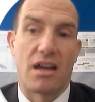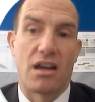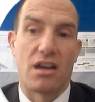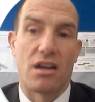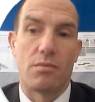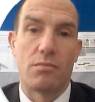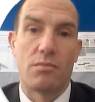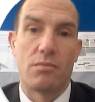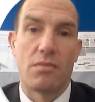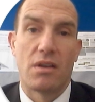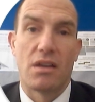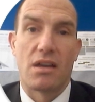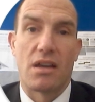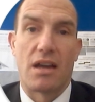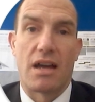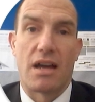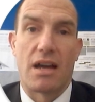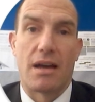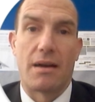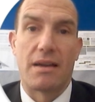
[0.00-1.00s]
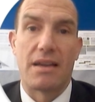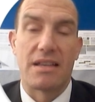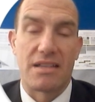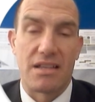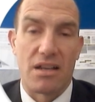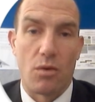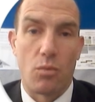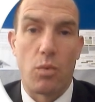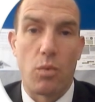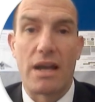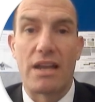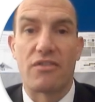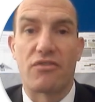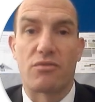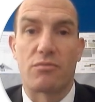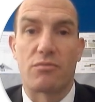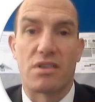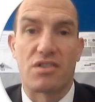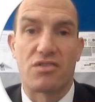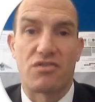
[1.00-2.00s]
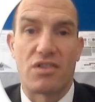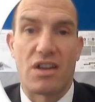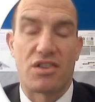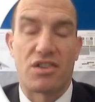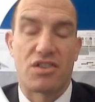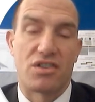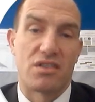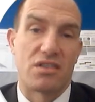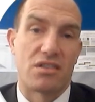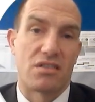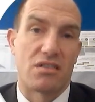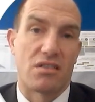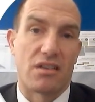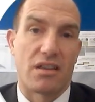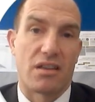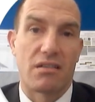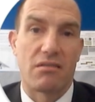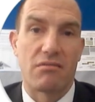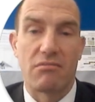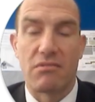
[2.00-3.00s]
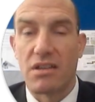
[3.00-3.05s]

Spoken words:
at home. Is it away from distractions like